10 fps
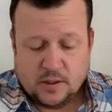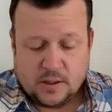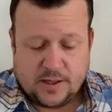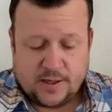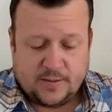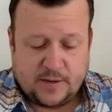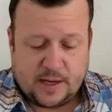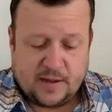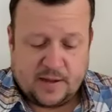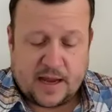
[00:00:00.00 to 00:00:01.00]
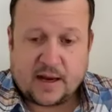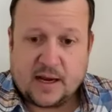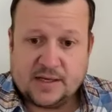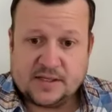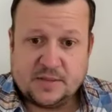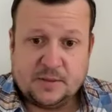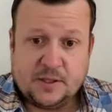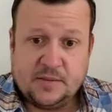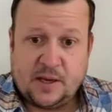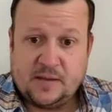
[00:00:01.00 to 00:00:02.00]
And that guy is
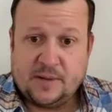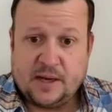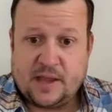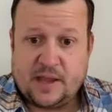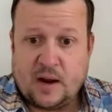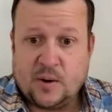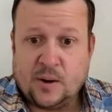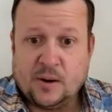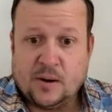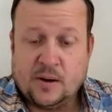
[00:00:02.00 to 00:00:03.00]
typically paid by the hour,